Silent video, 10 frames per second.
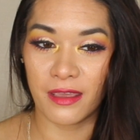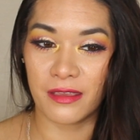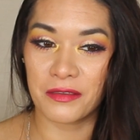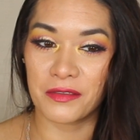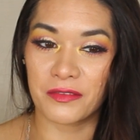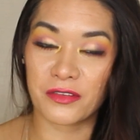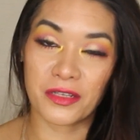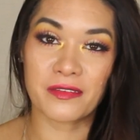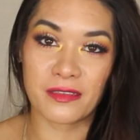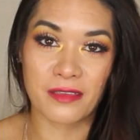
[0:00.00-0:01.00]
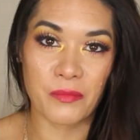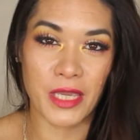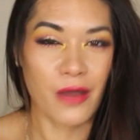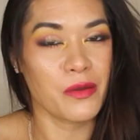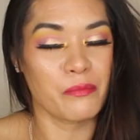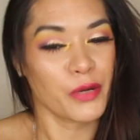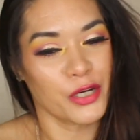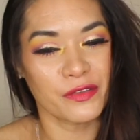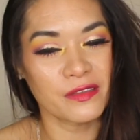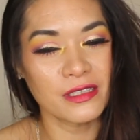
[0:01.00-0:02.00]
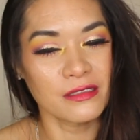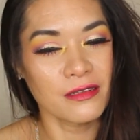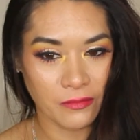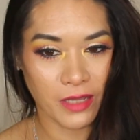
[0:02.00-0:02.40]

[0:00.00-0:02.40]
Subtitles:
as good as it's coming out in person.